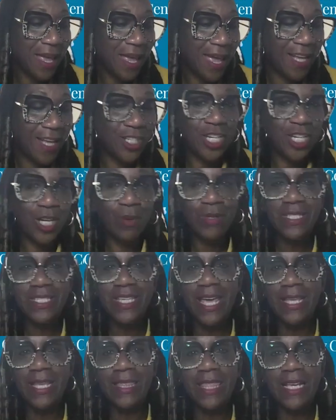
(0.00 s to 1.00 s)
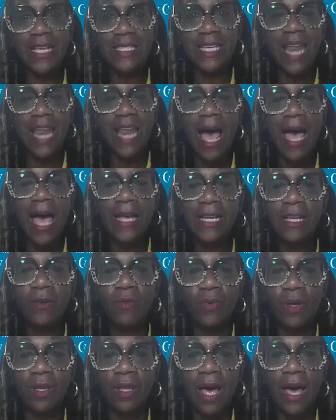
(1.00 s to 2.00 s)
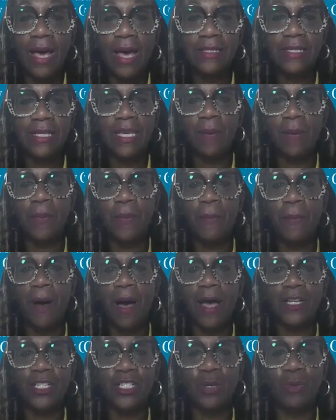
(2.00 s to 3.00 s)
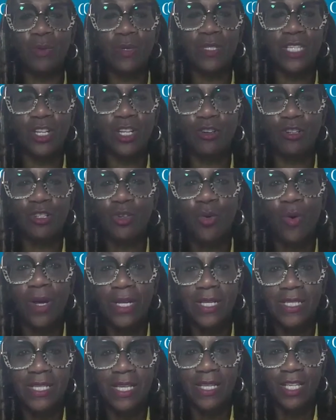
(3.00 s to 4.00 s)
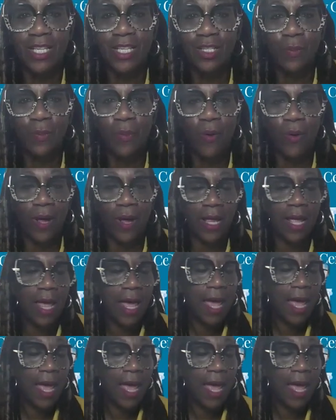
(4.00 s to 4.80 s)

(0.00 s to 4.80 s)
And she was saying things that I didn't realize. And keep in mind, she was in her 20s at this point.